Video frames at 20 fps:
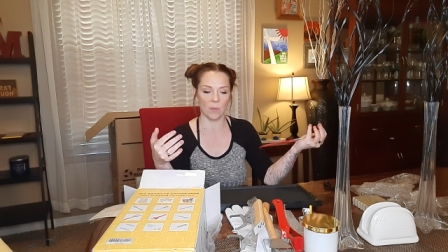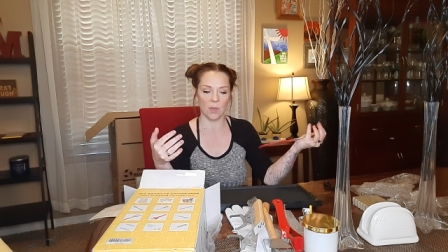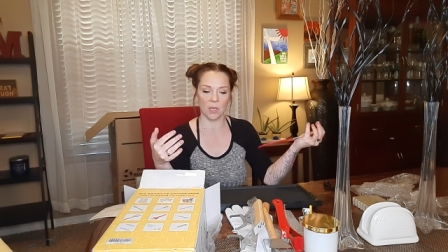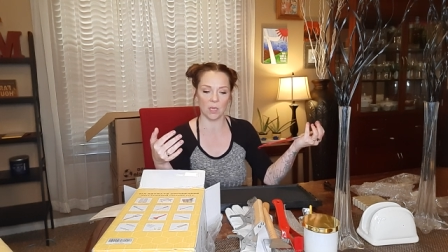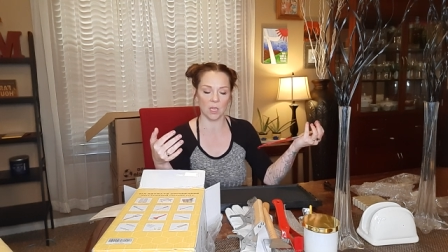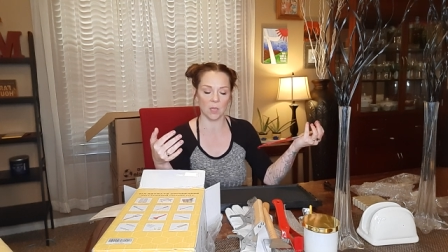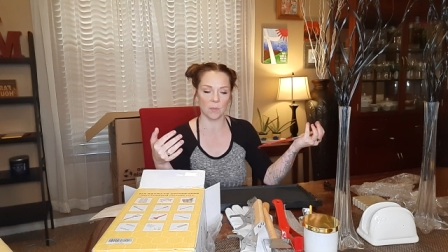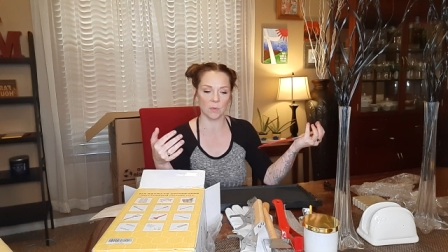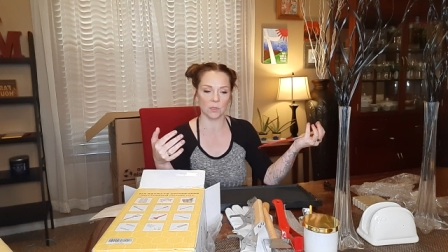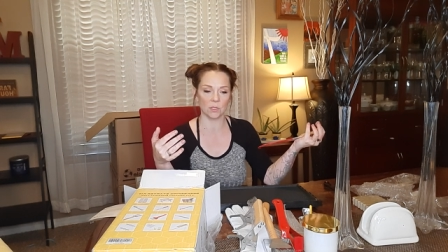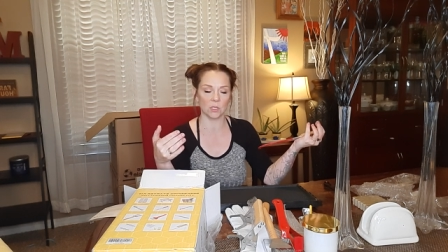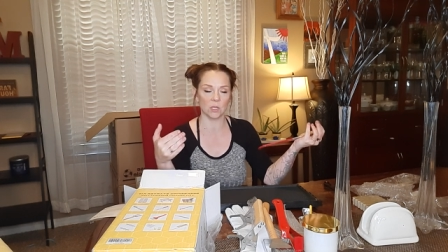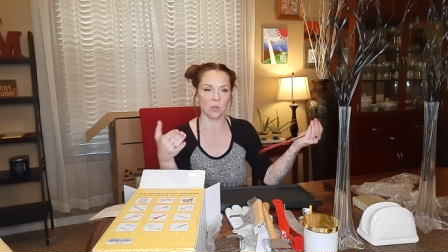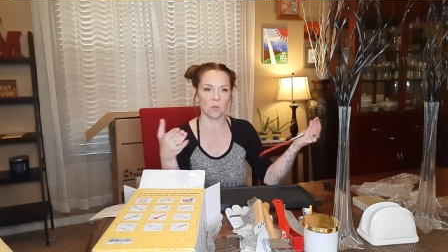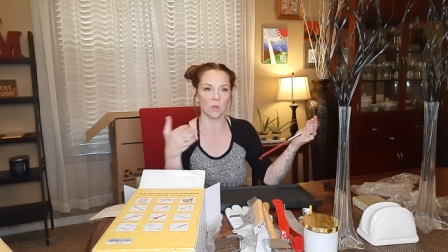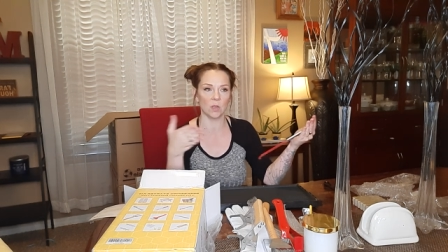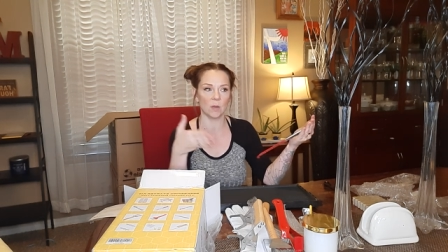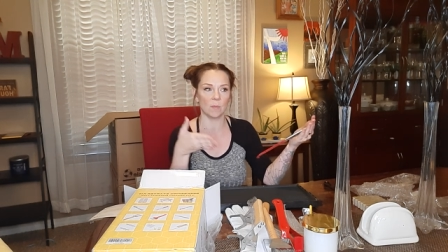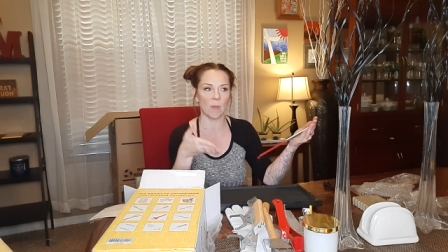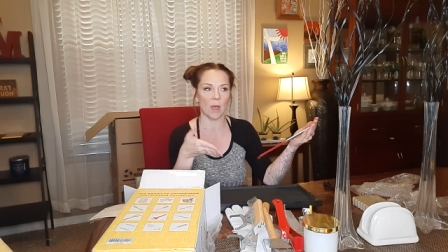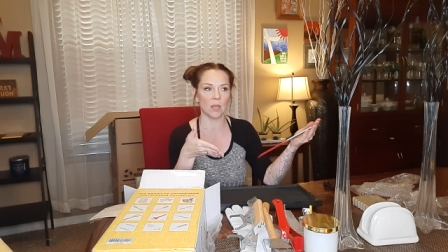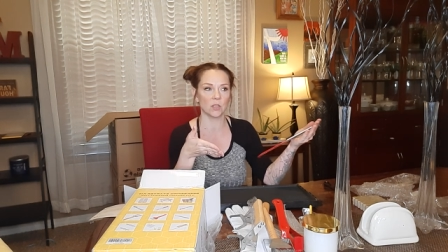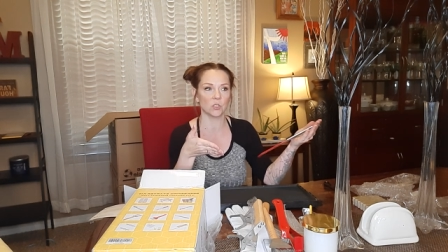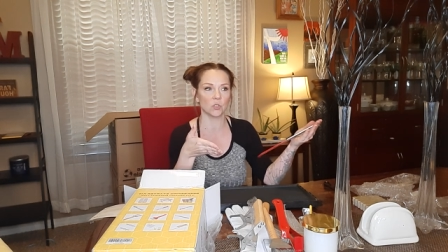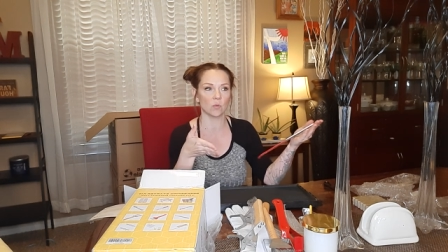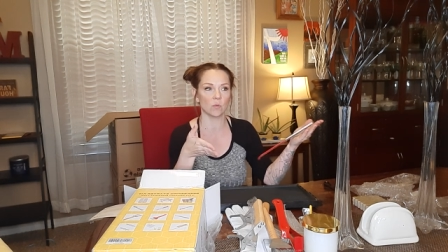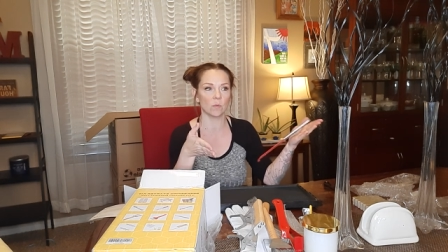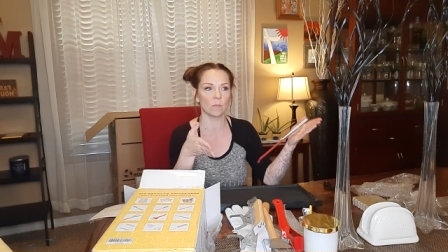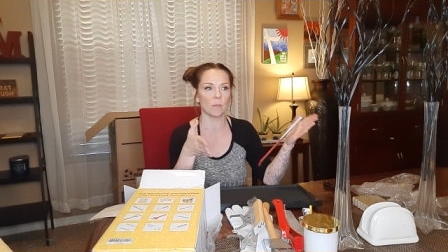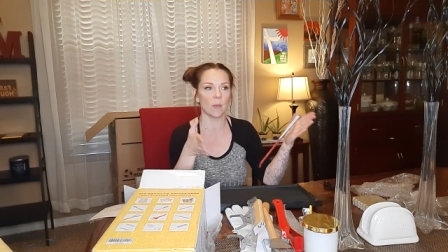beekeeper suit and my
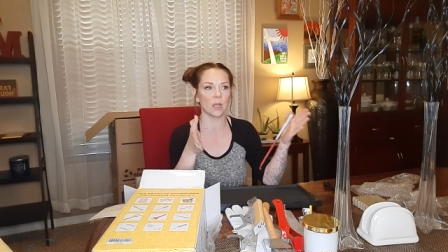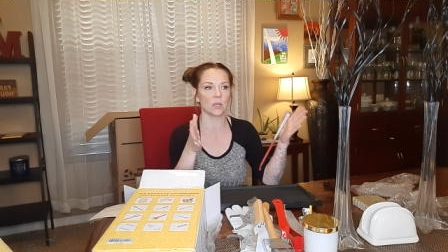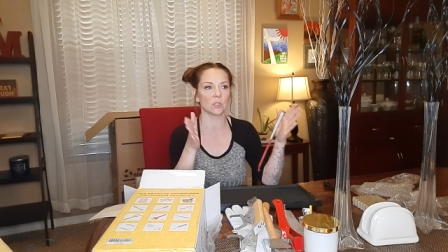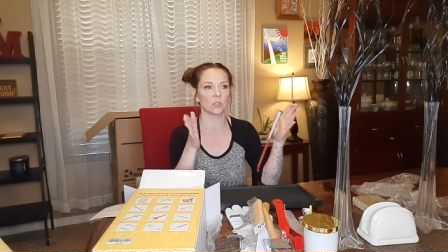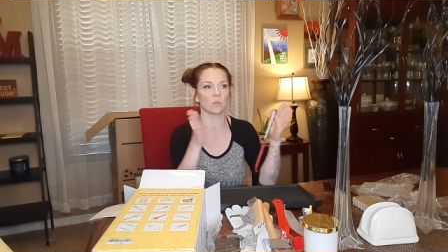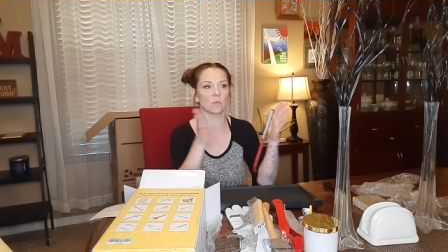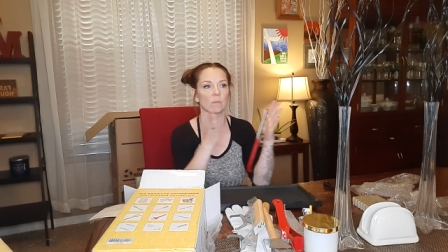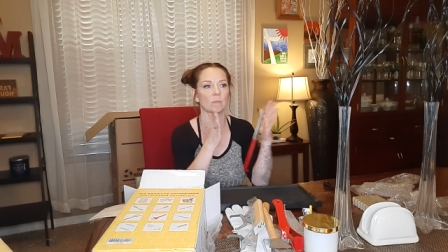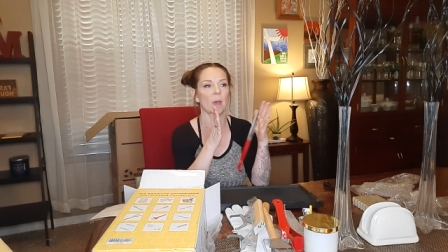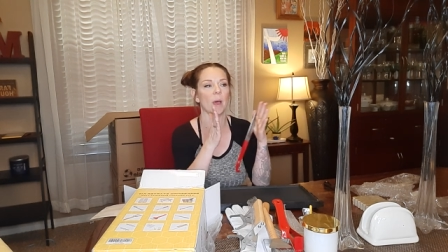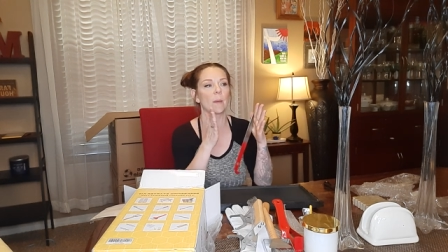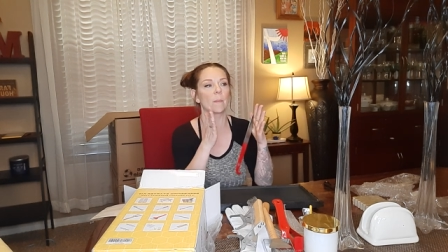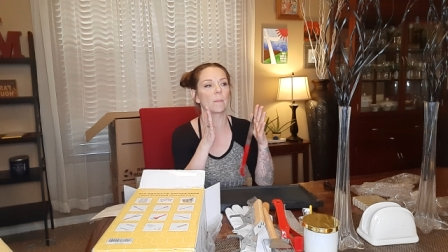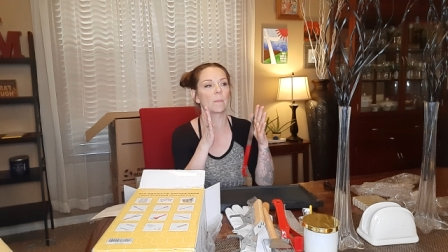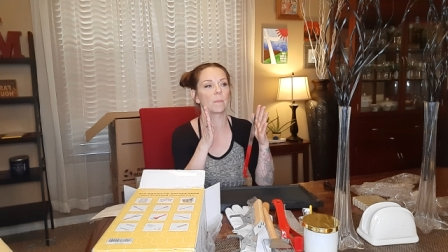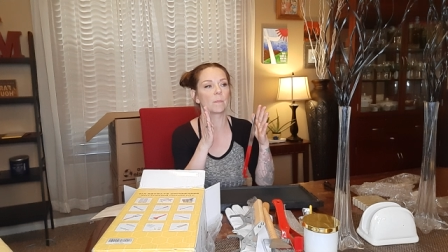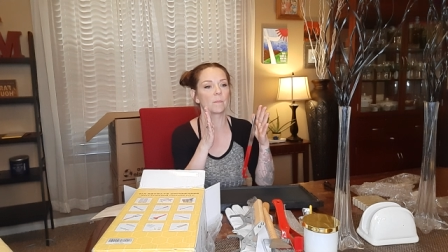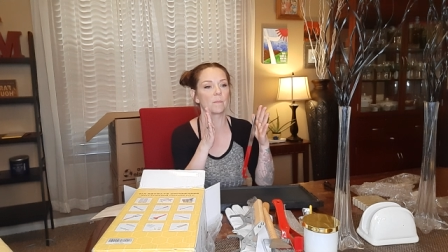short my short my